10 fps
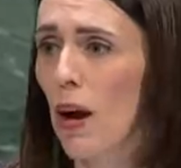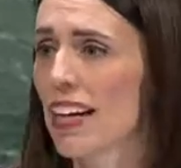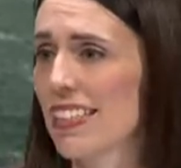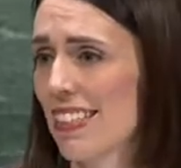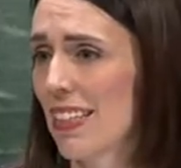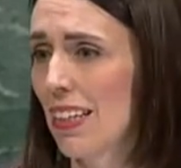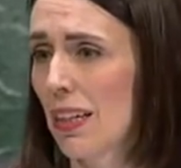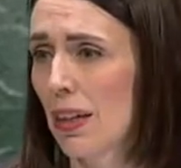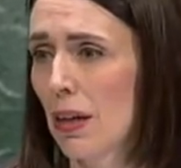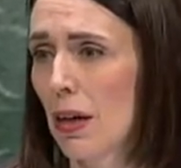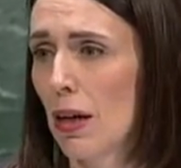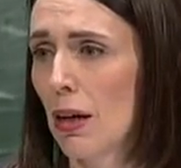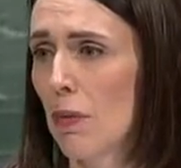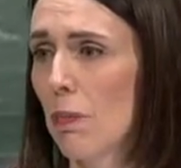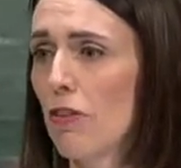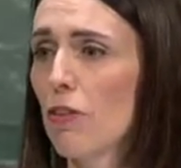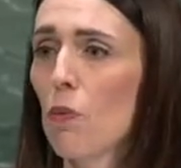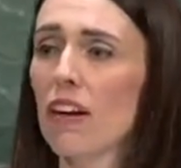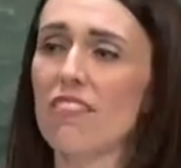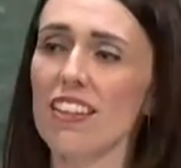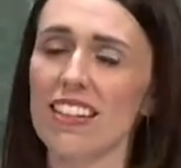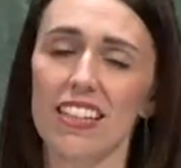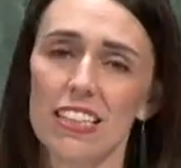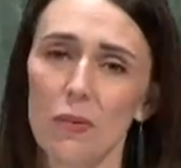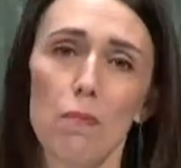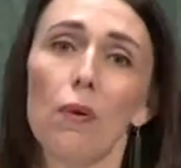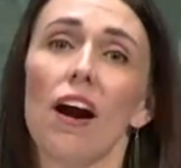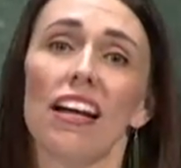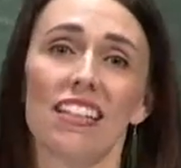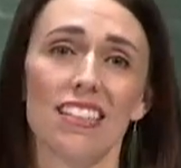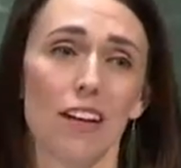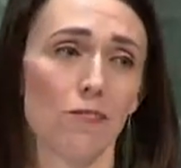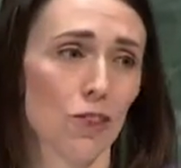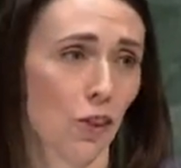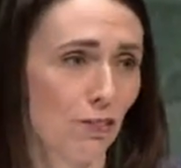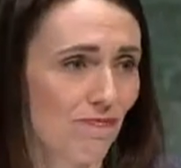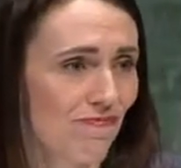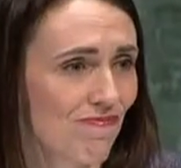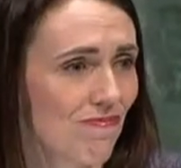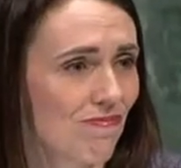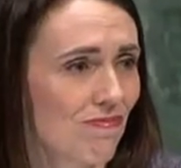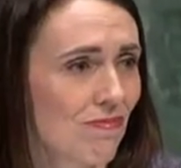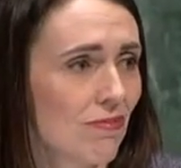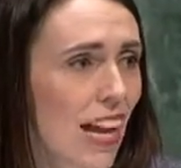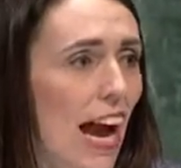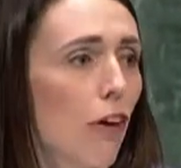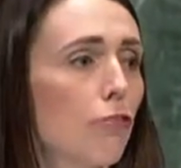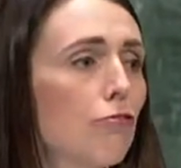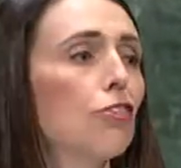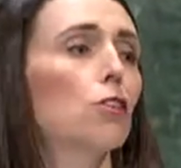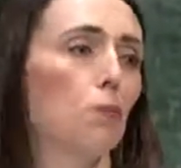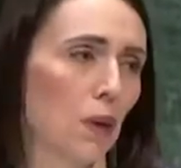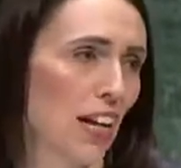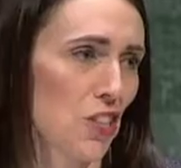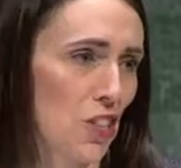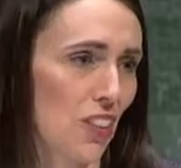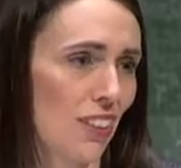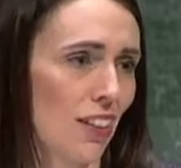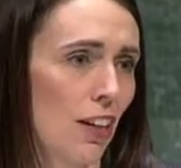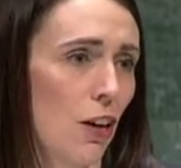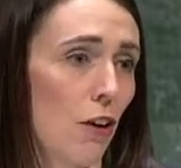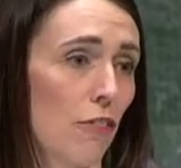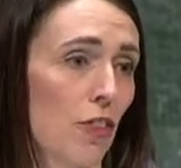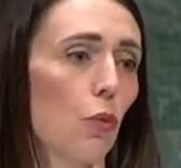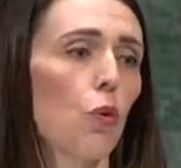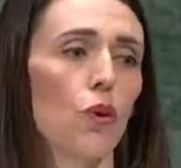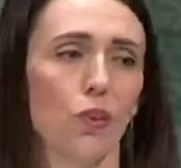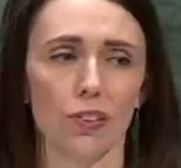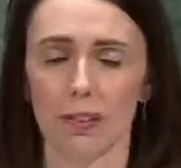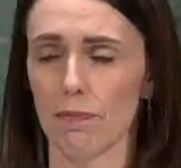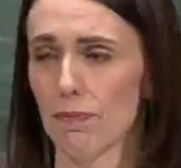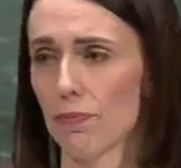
waste, but from one of the things that we pride ourselves on, our food production for the world.